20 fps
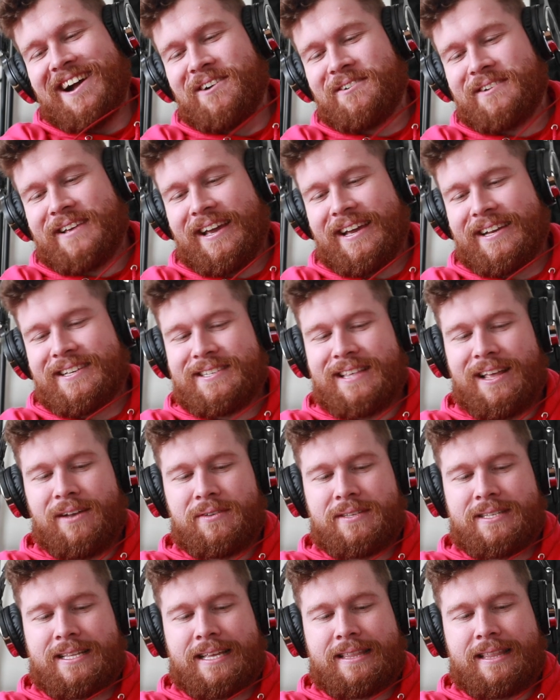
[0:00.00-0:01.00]
Okay, so
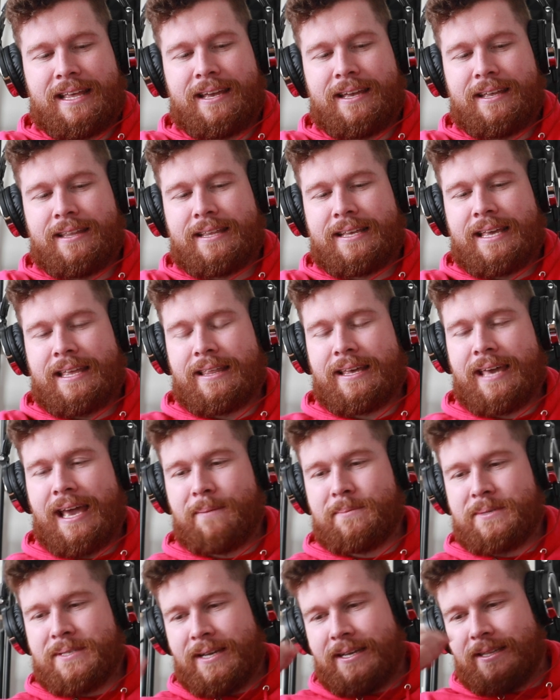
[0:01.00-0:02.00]
that was the the, the, the
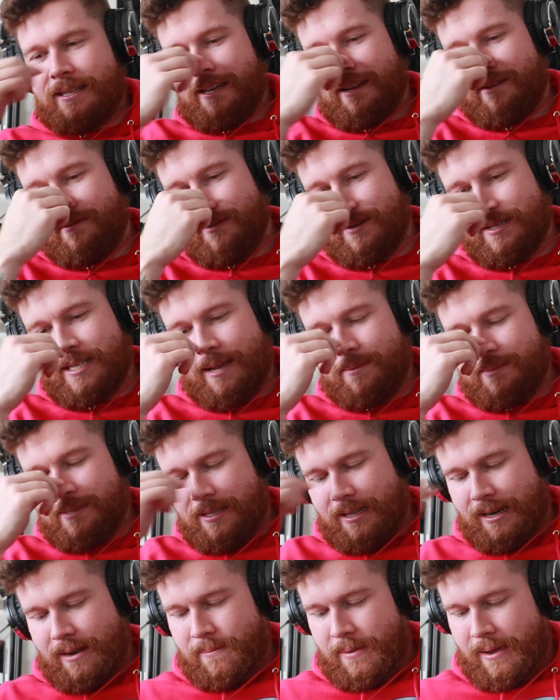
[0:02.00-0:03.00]
campsite that I, first
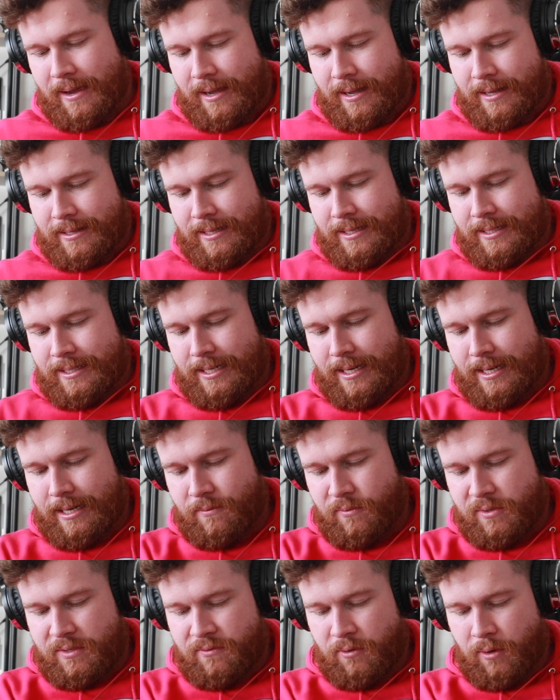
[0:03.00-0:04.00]
campsite that I uh, that I stayed
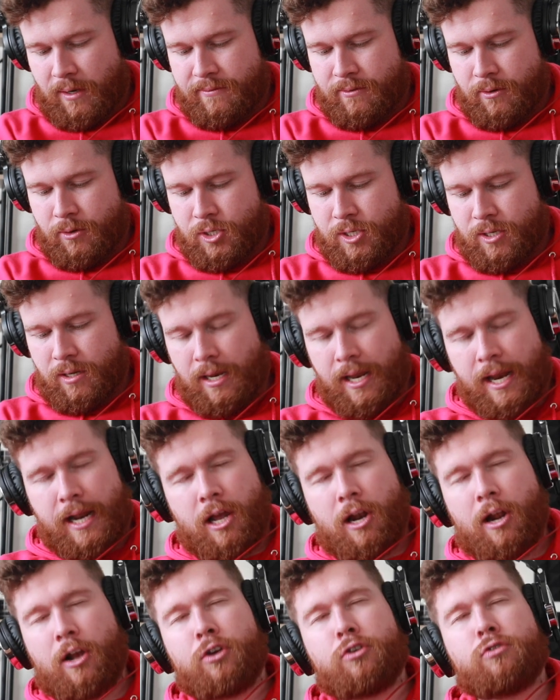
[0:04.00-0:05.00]
in was fully functional, and
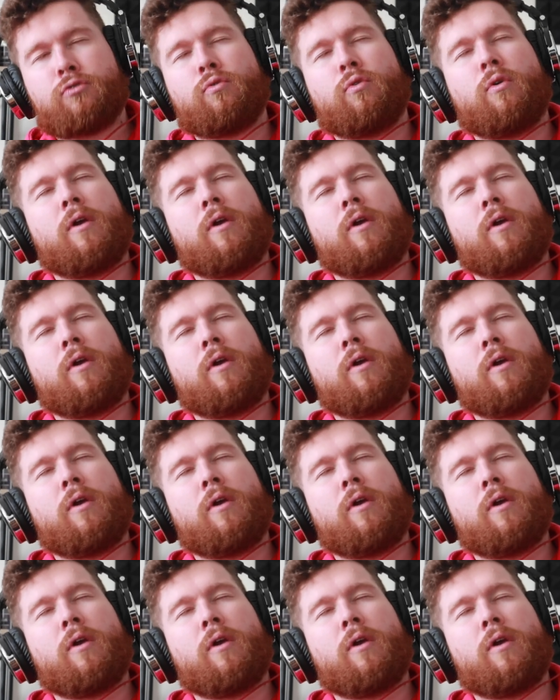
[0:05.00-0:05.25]
I got a